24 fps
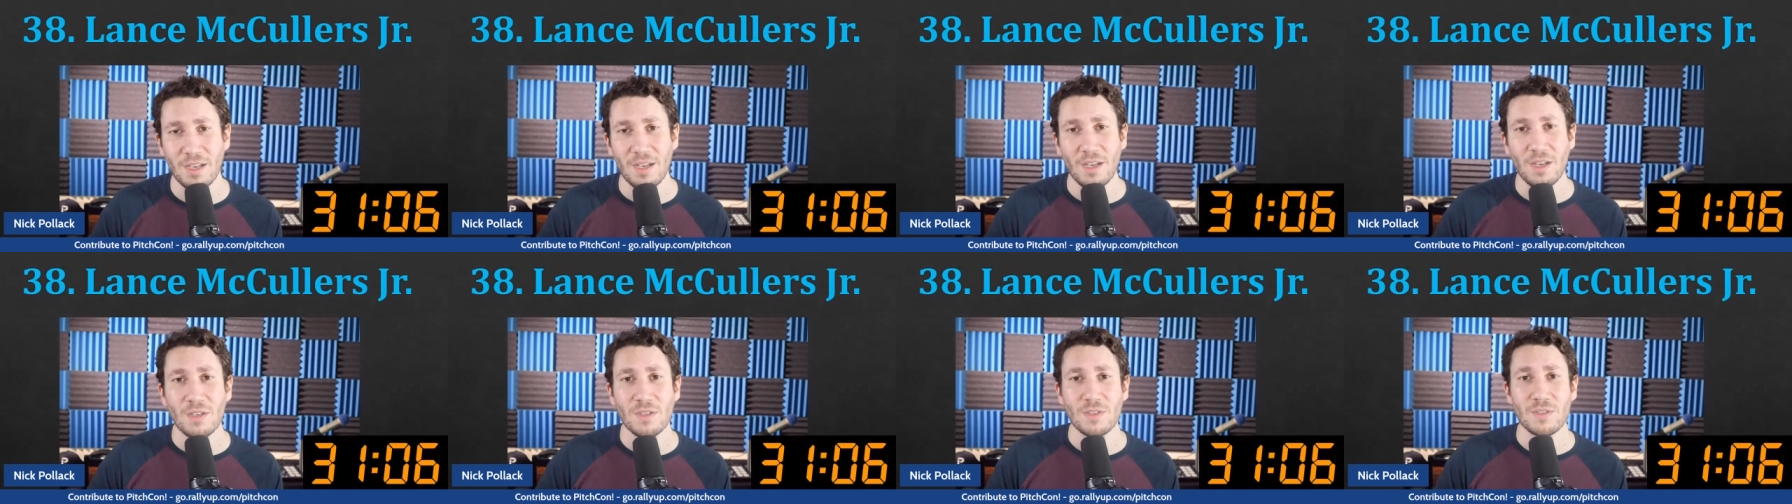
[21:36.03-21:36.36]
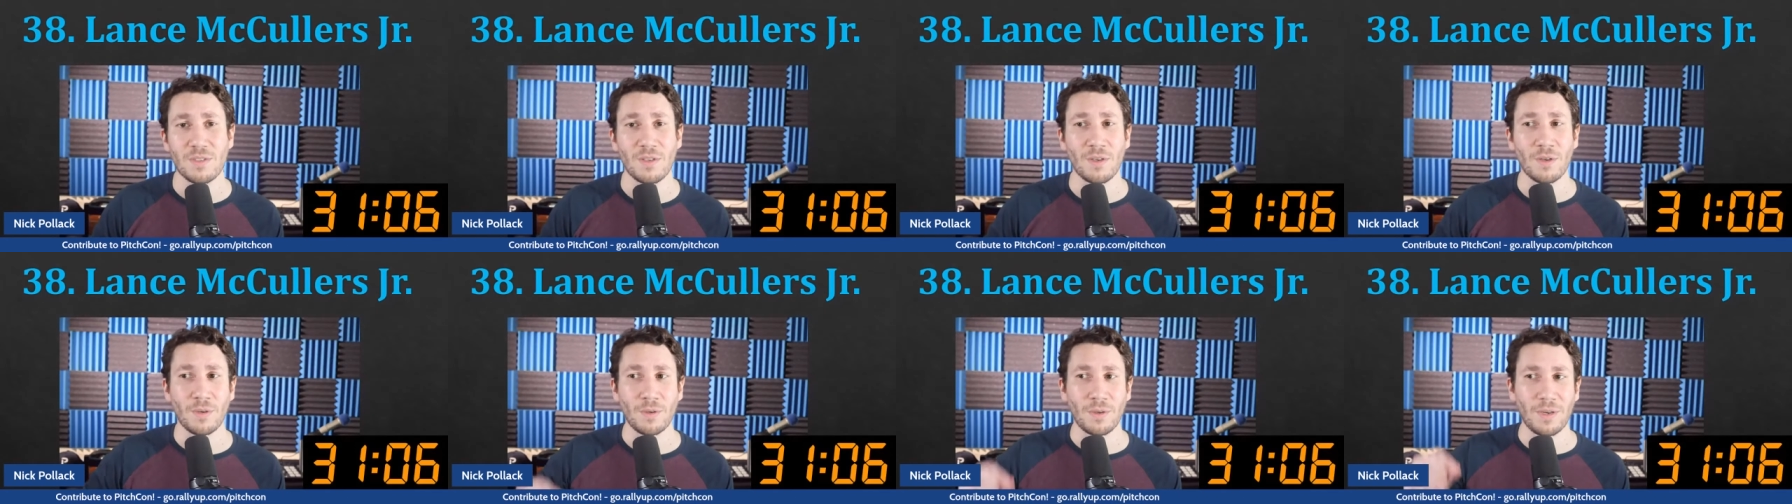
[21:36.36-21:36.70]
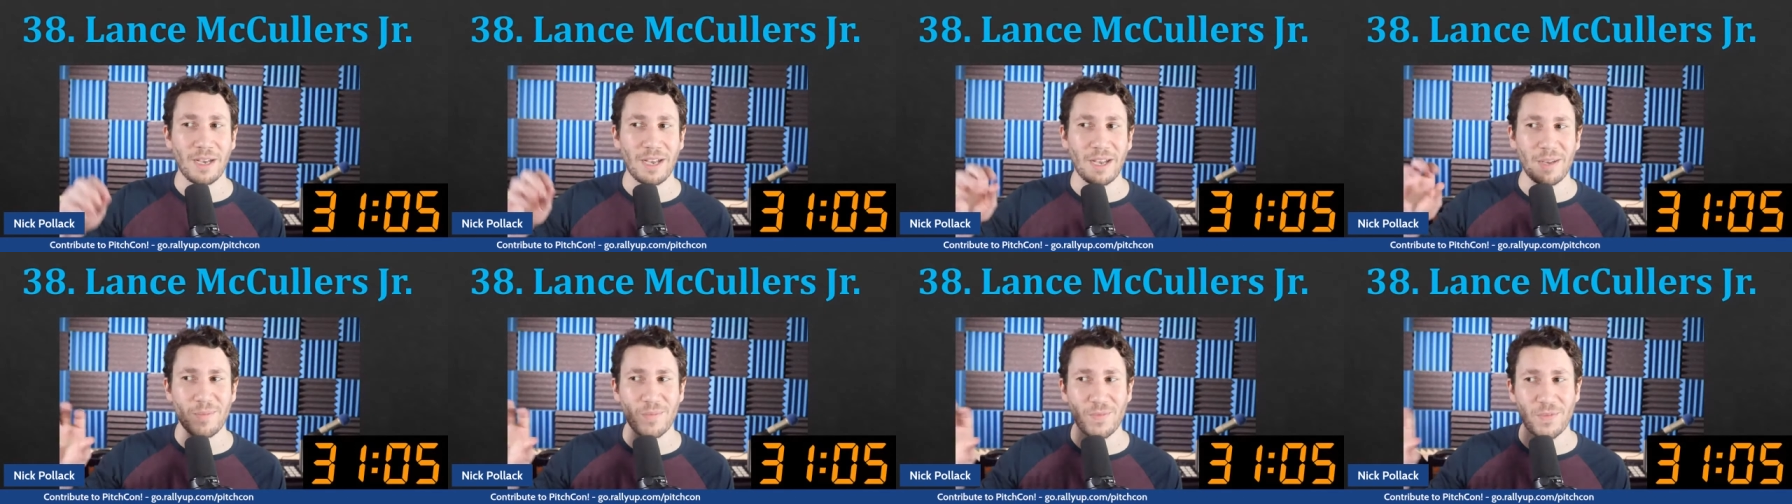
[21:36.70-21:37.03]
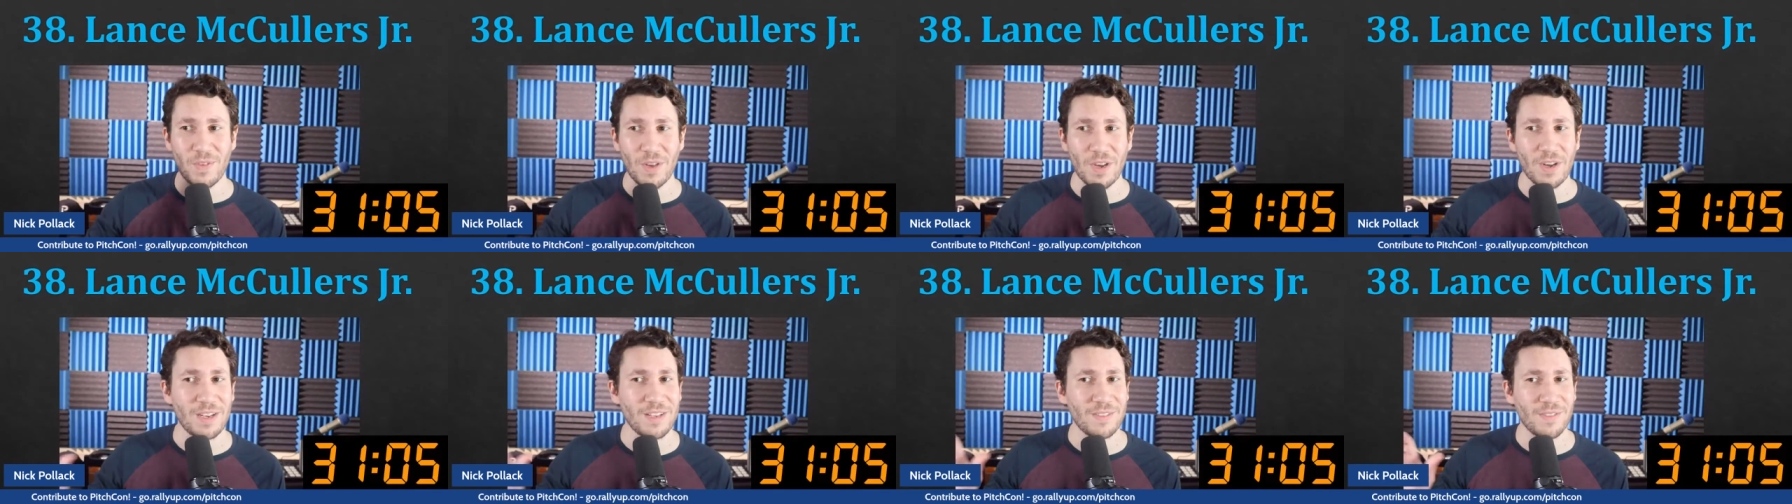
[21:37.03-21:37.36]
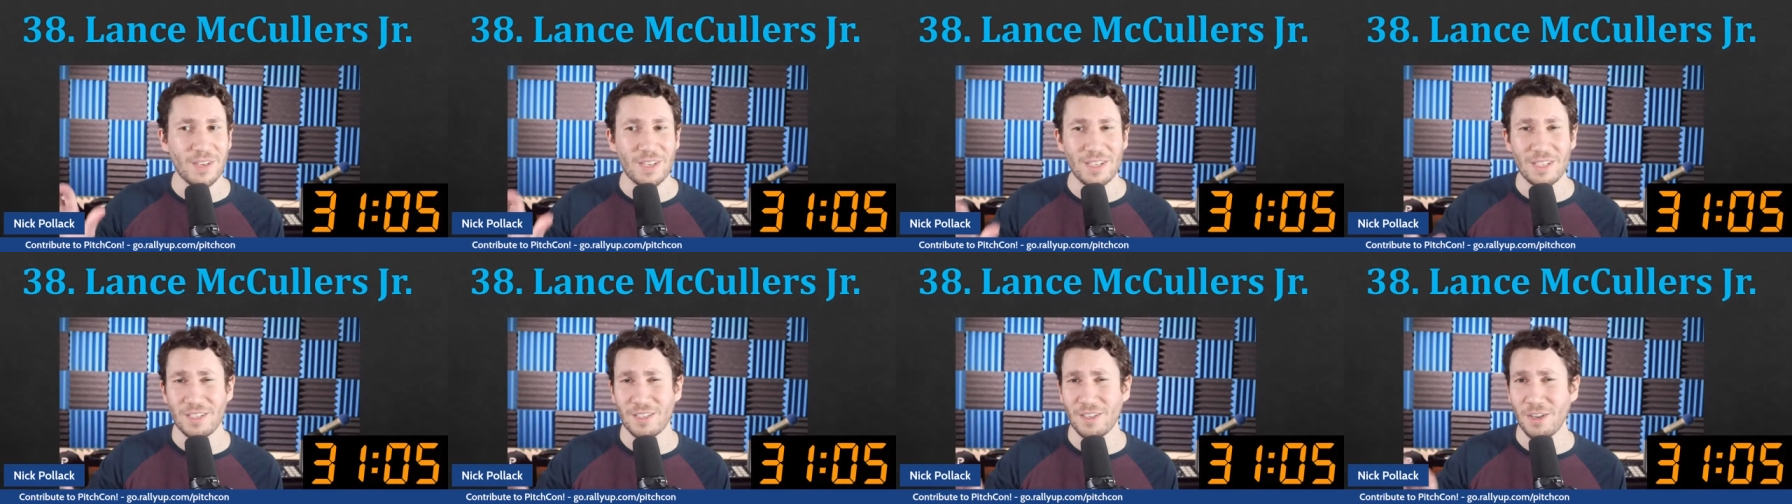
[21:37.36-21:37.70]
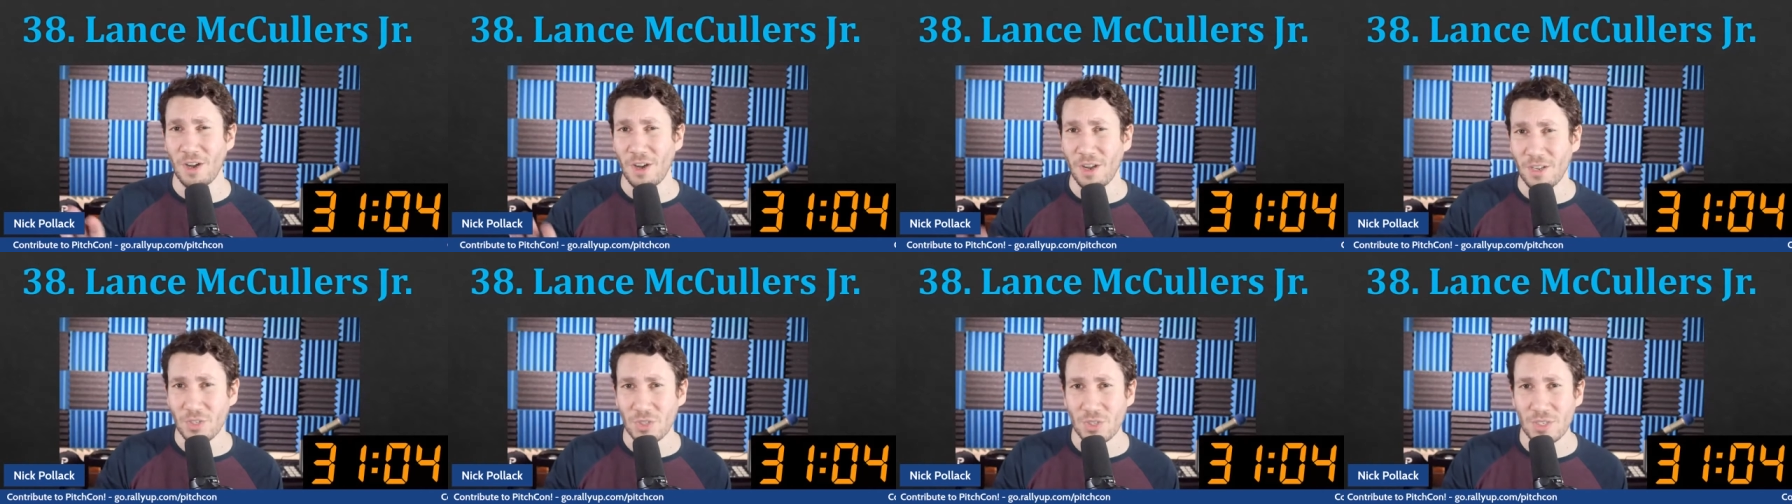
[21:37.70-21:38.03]
So I'm very, very
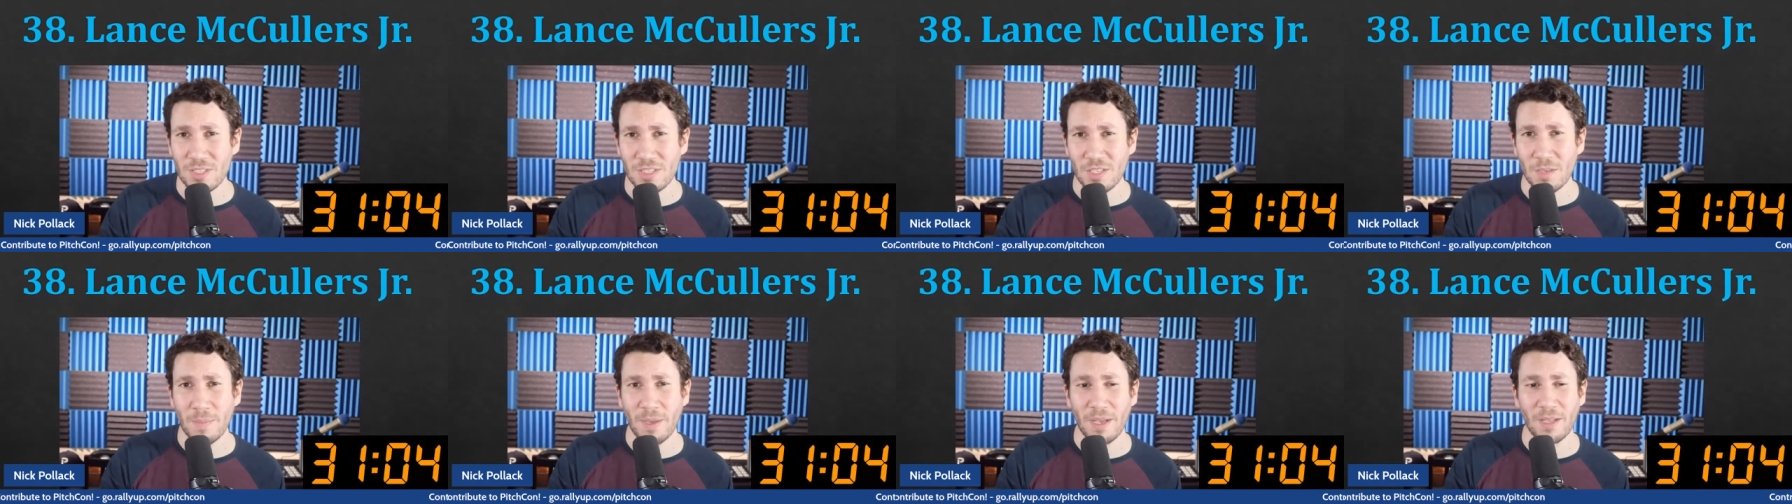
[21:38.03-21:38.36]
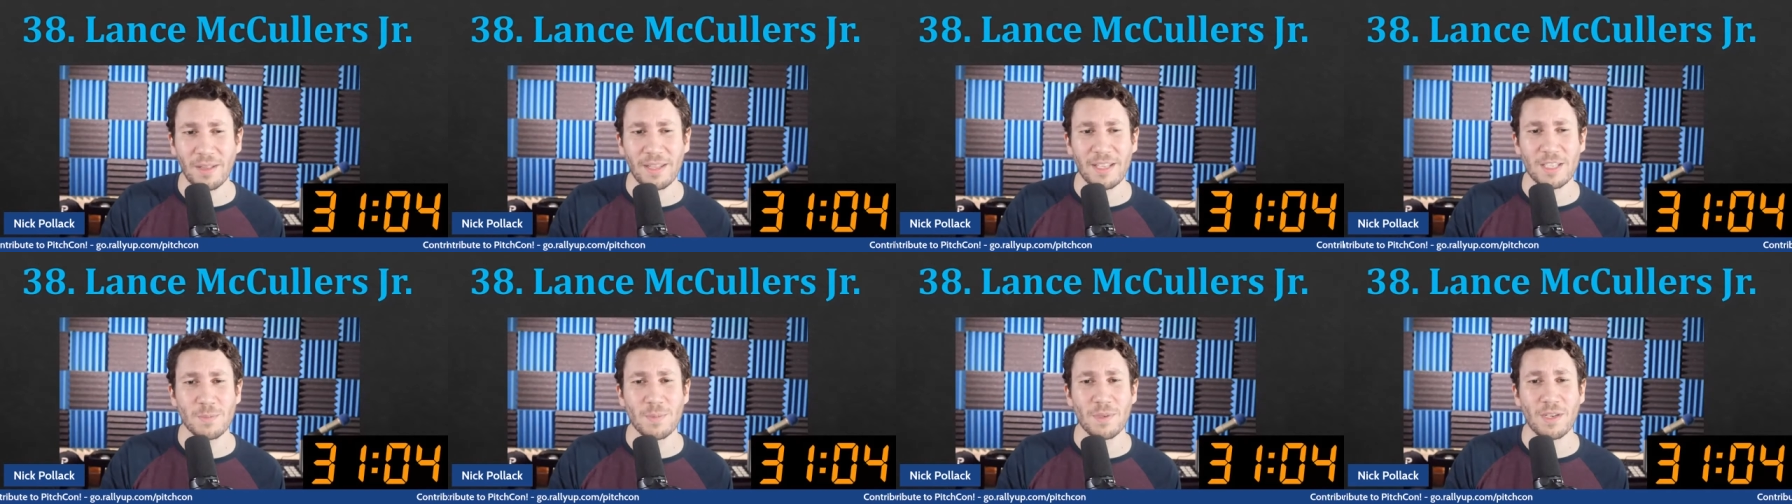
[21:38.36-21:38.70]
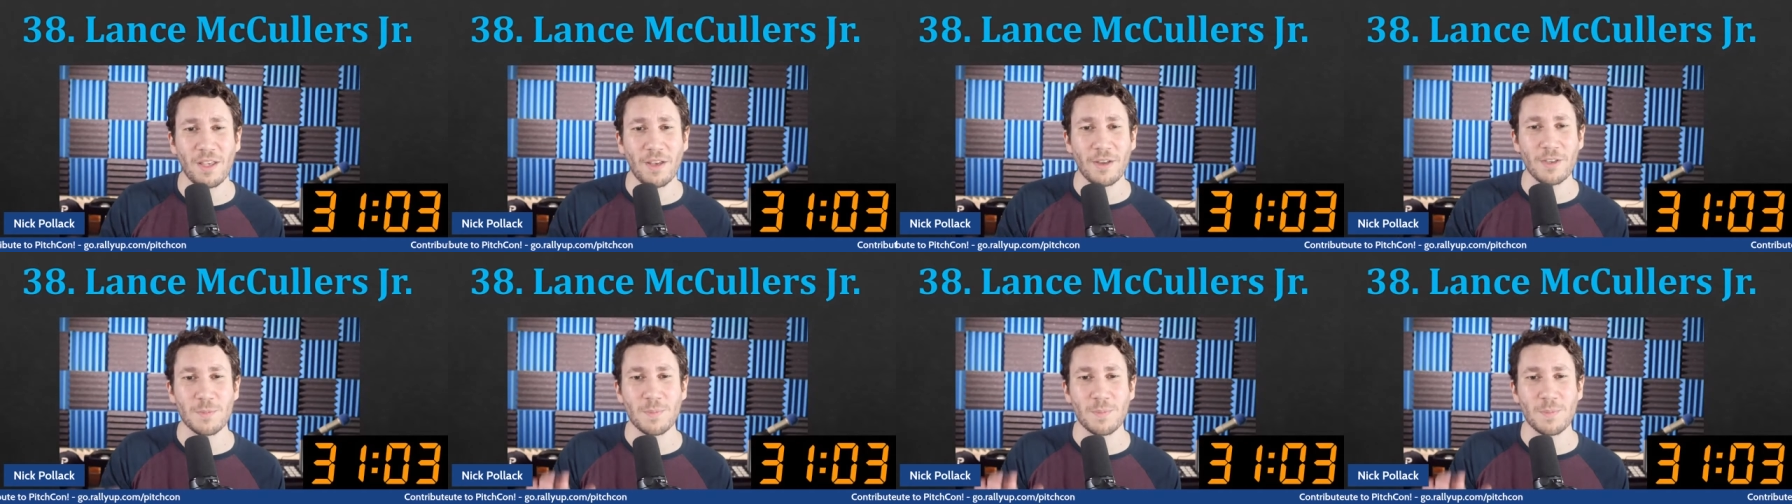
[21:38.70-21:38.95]
cautious about Lance McCullers,